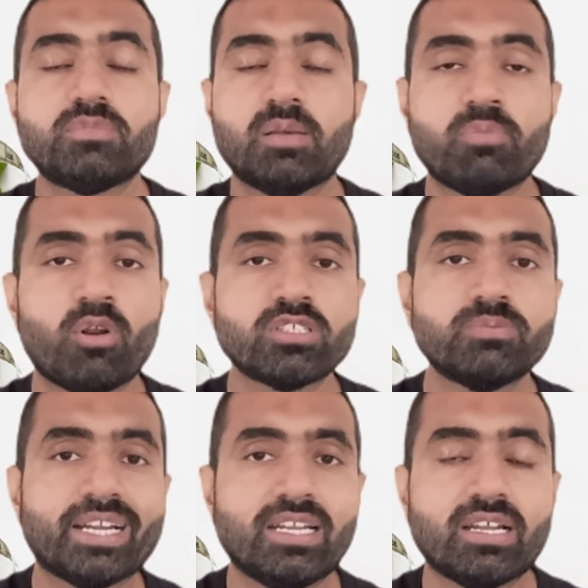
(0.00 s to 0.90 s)

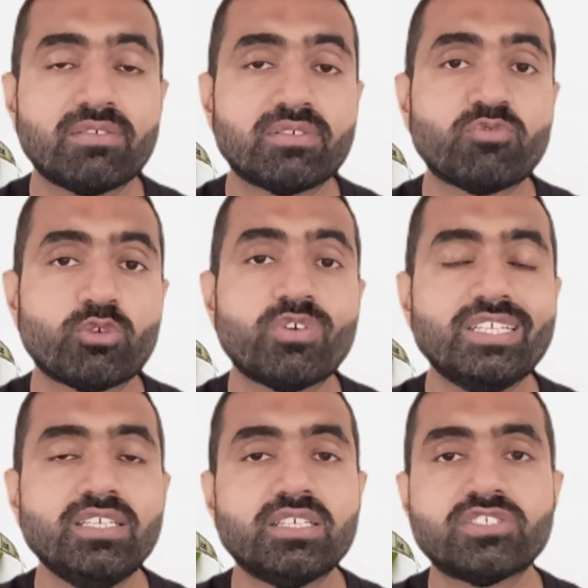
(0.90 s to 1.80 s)
approximately now for 20
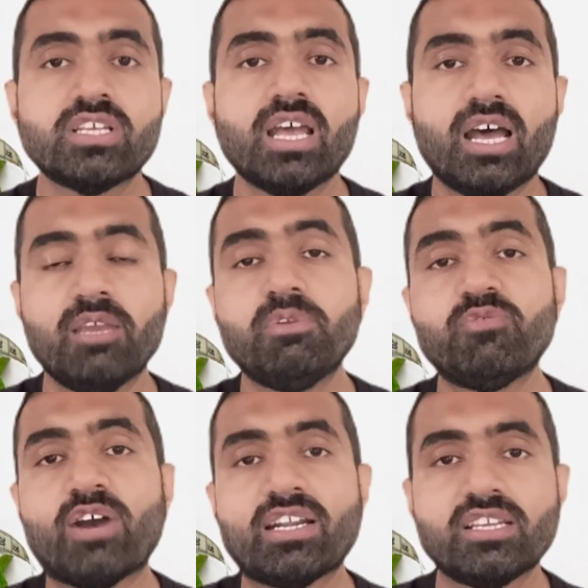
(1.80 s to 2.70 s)
years I have been
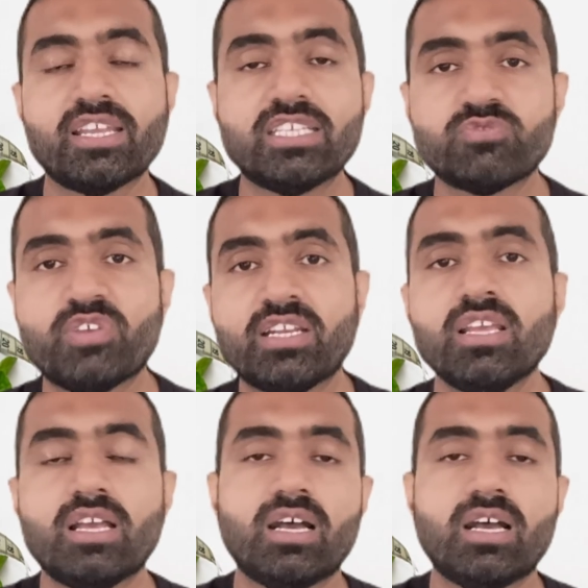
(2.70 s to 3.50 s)
fighting against weight.